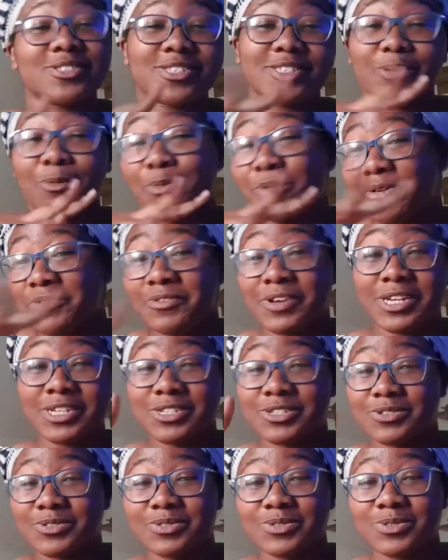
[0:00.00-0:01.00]
the
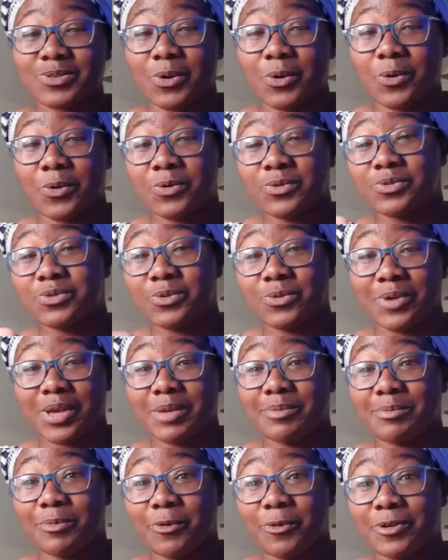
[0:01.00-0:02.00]
professionals go to
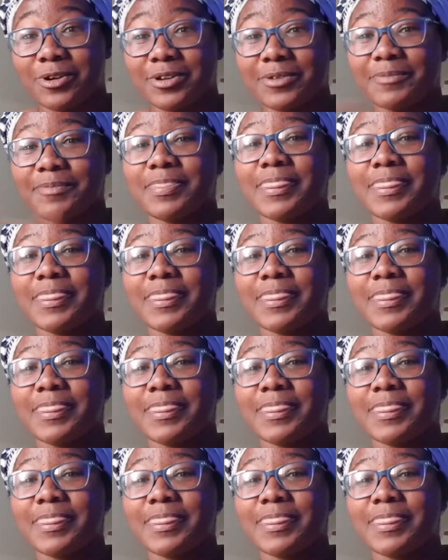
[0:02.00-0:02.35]
wakeboard,